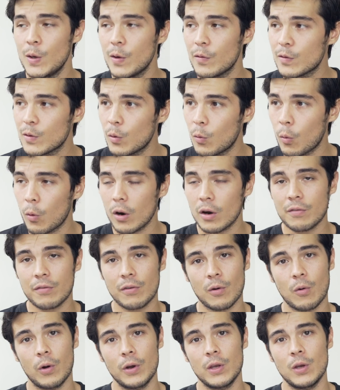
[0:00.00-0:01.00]
You have to work
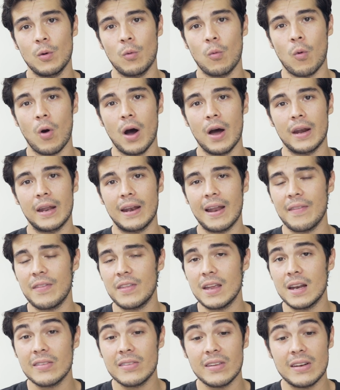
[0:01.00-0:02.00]
for what you want, and at
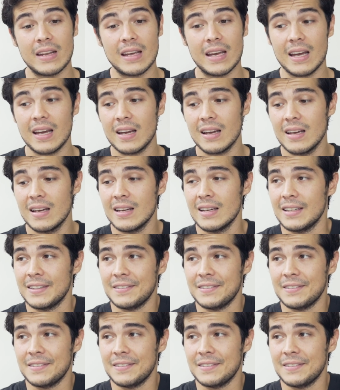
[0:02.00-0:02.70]
the end of the day,